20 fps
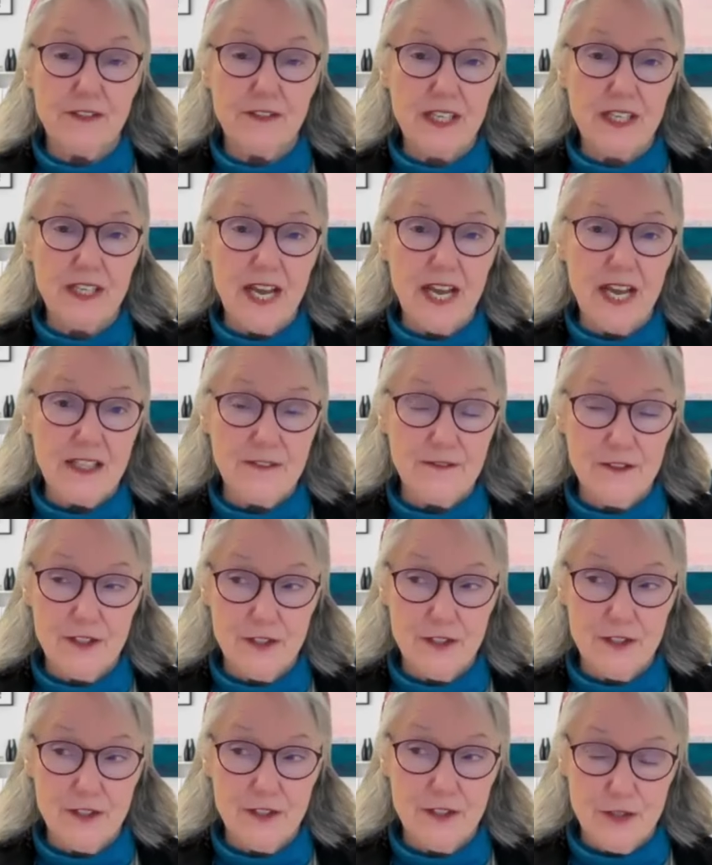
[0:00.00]
that felt
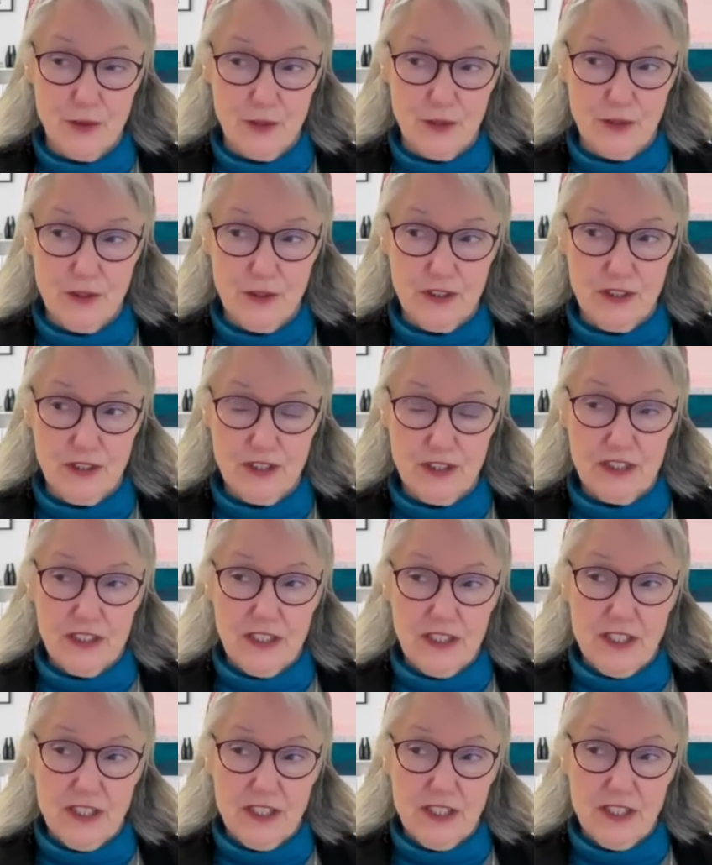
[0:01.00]
out of control
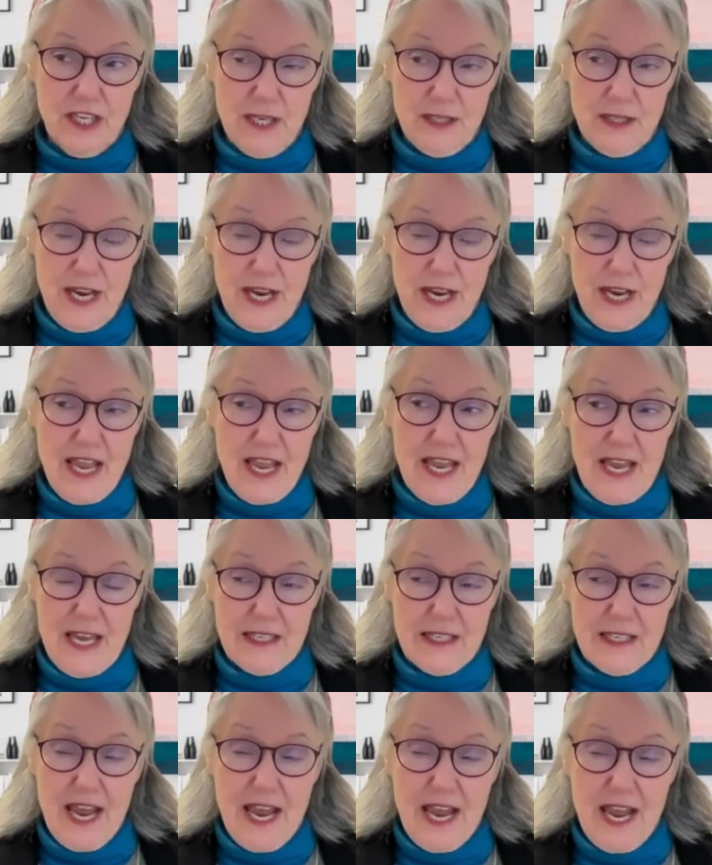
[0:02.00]
and
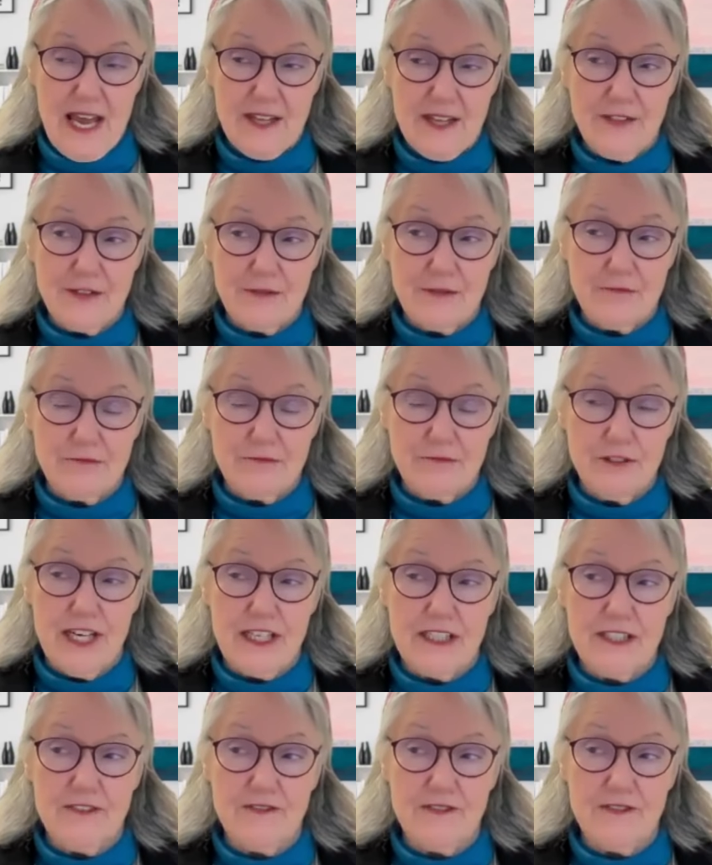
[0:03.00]
and had the
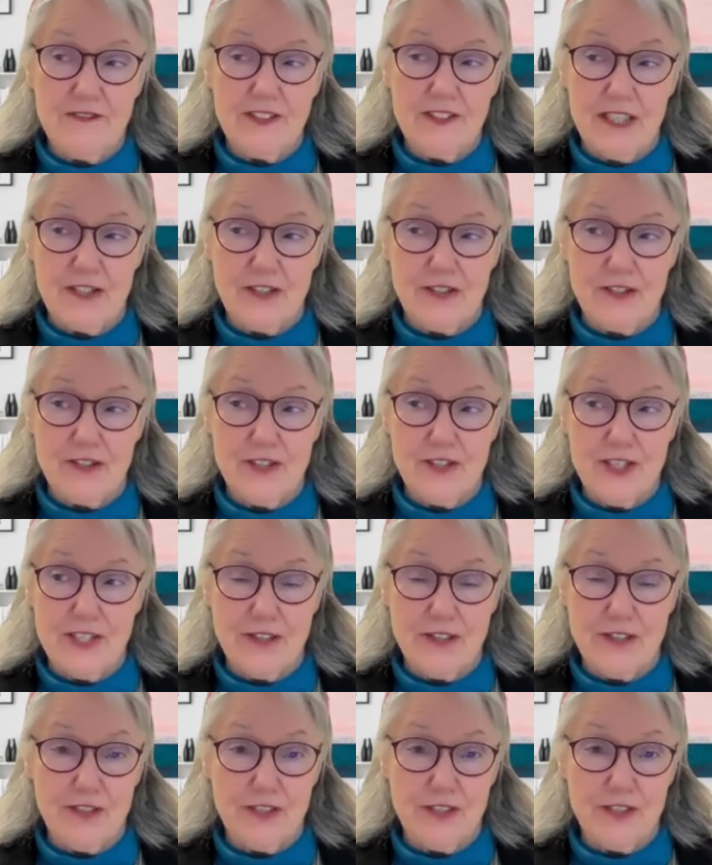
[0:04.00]
reign of the
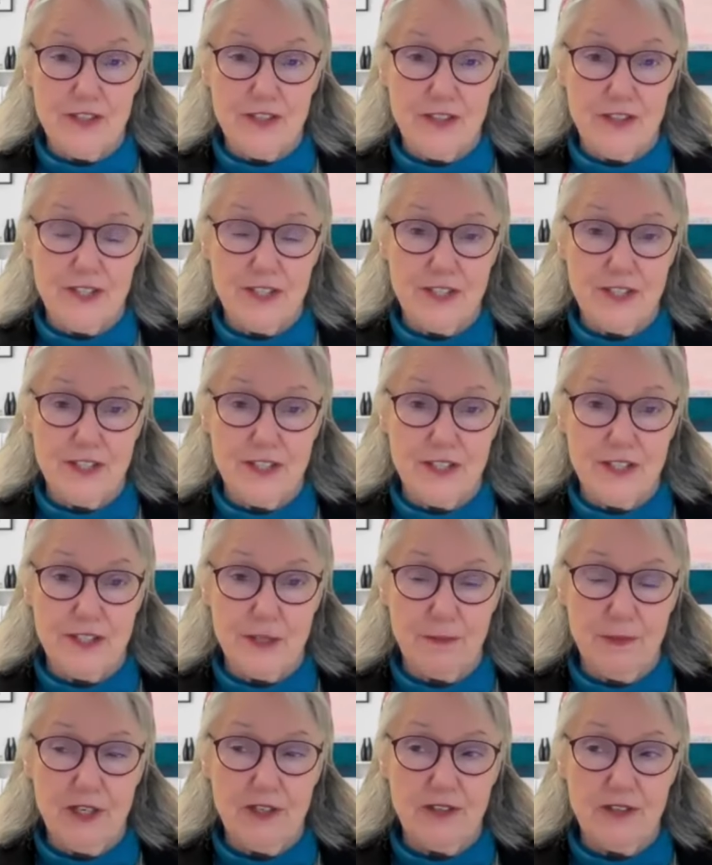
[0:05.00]
energies of a
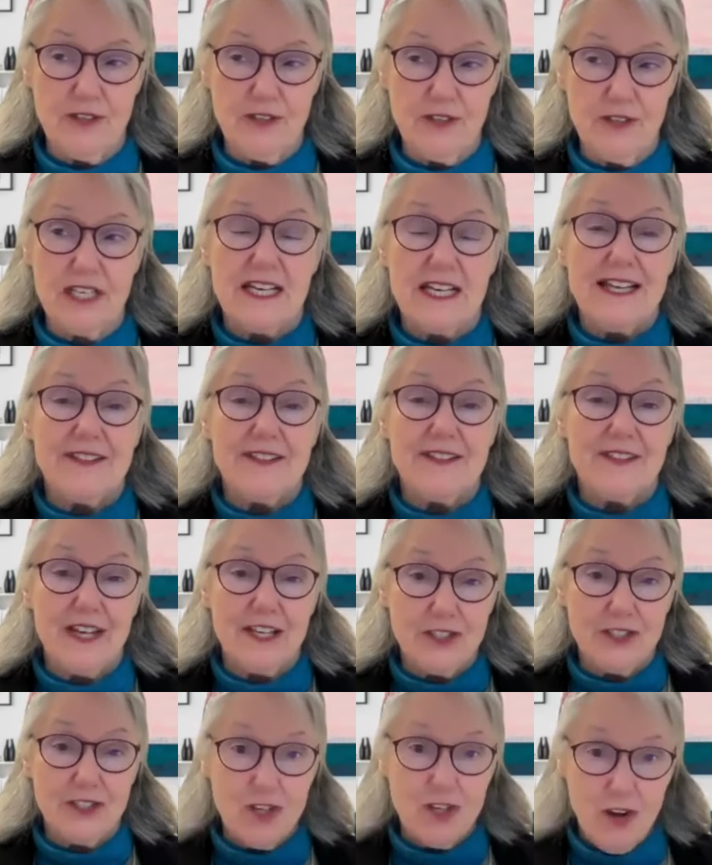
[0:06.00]
narcissistic parent.
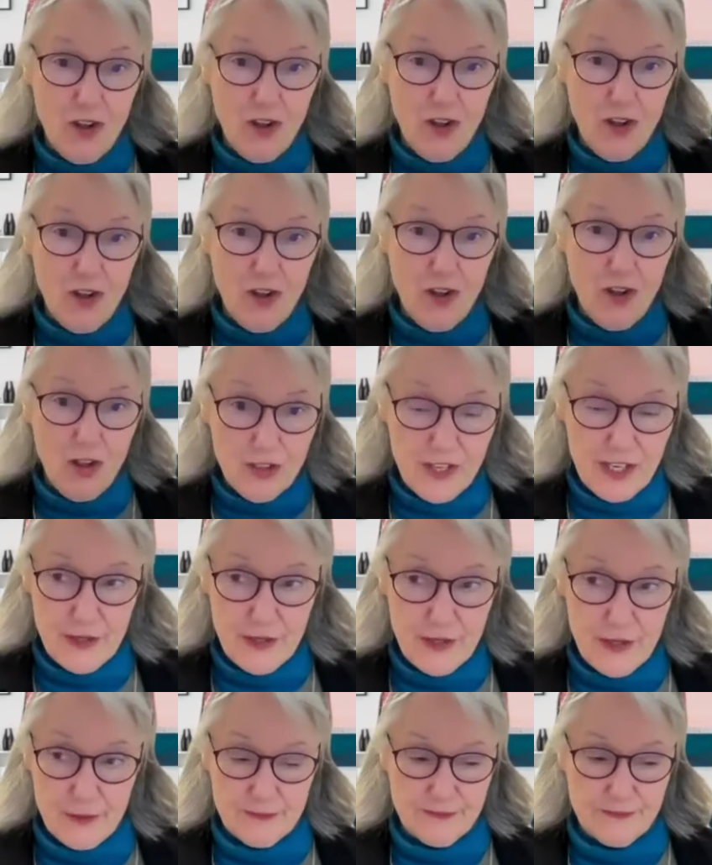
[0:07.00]
That's all they
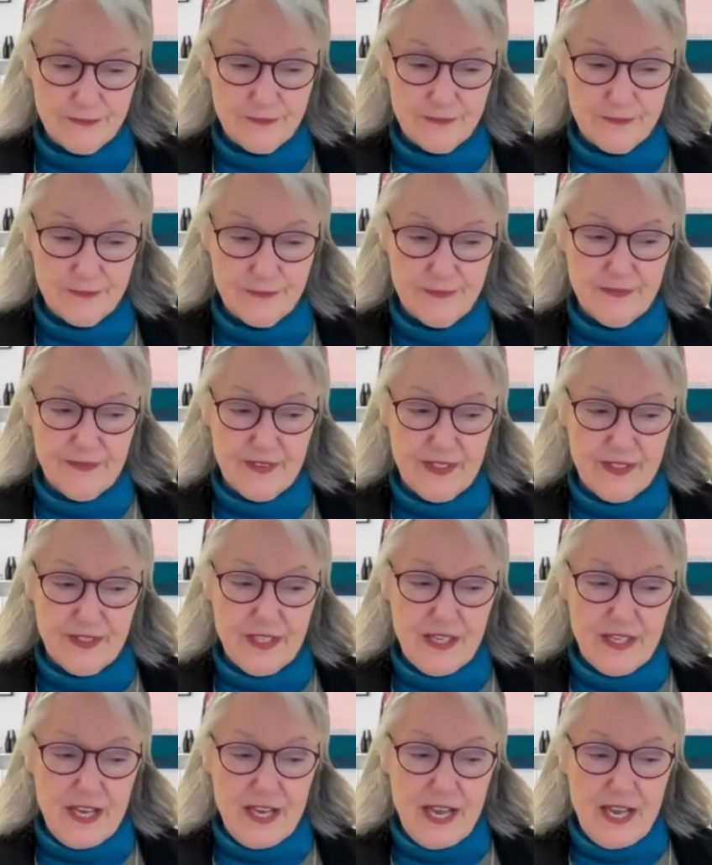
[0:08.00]
know.
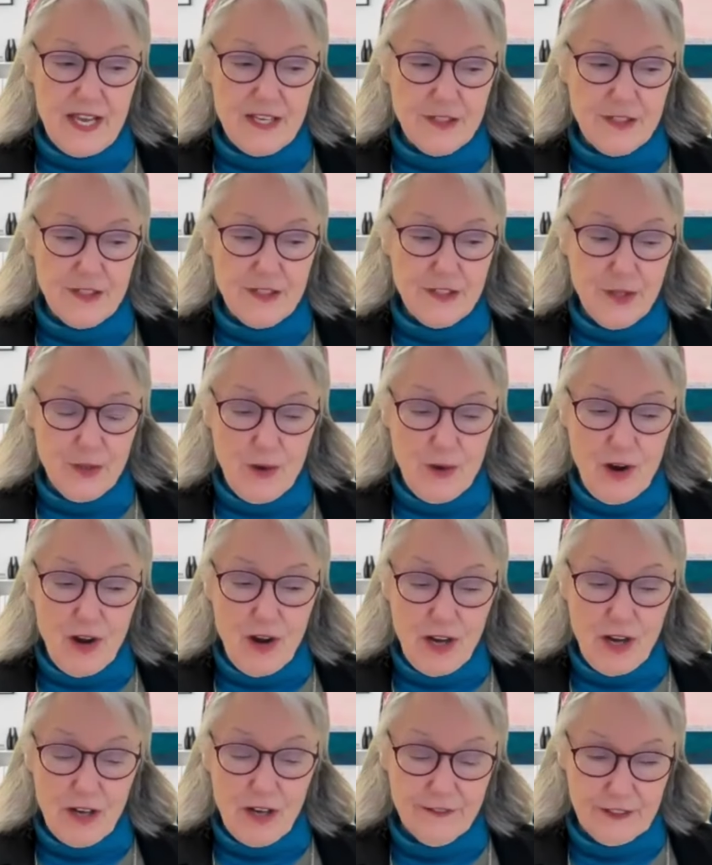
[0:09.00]
And
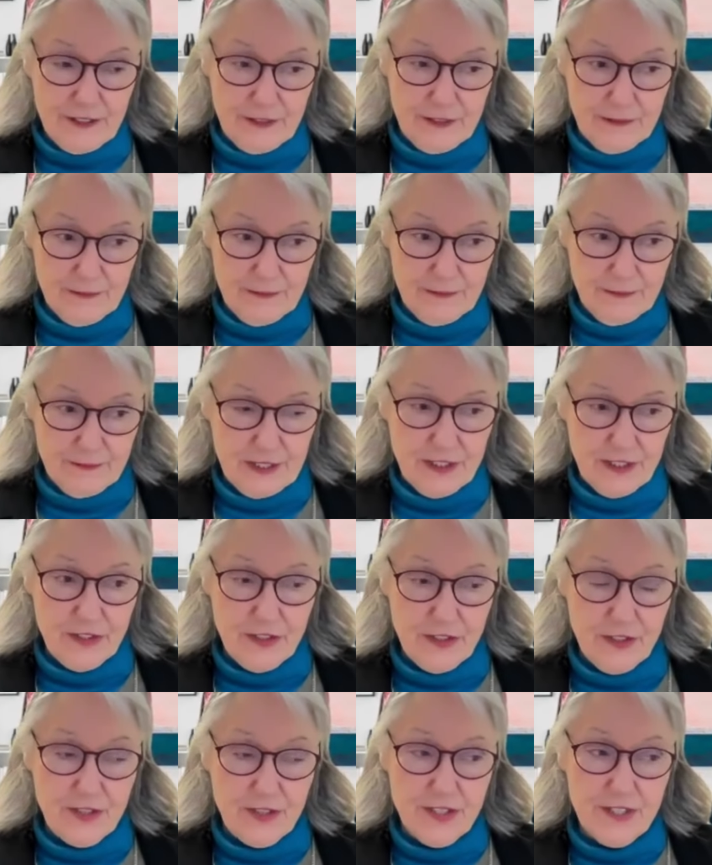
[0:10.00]
so often
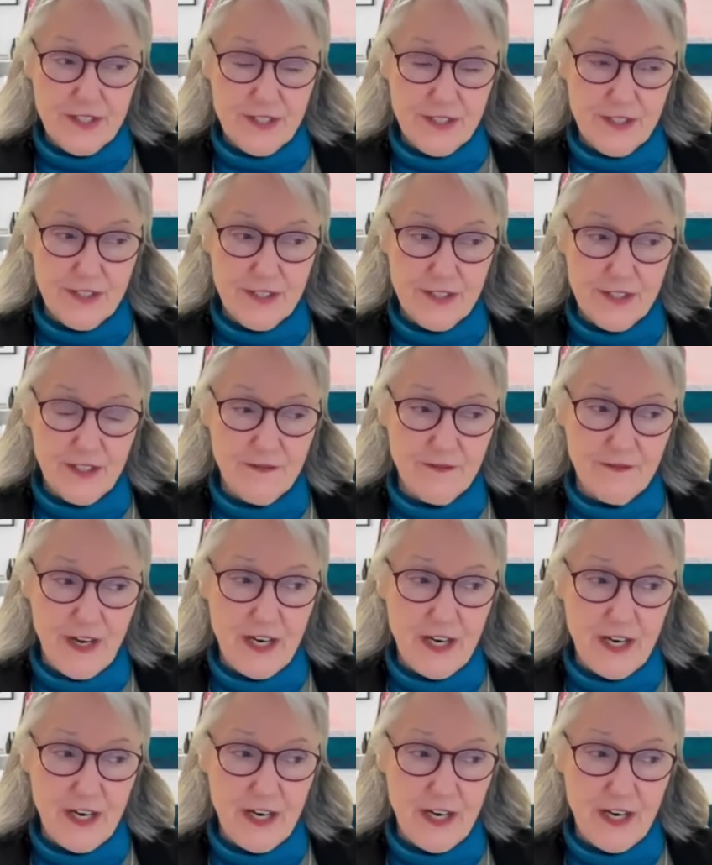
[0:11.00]
in a narcissistic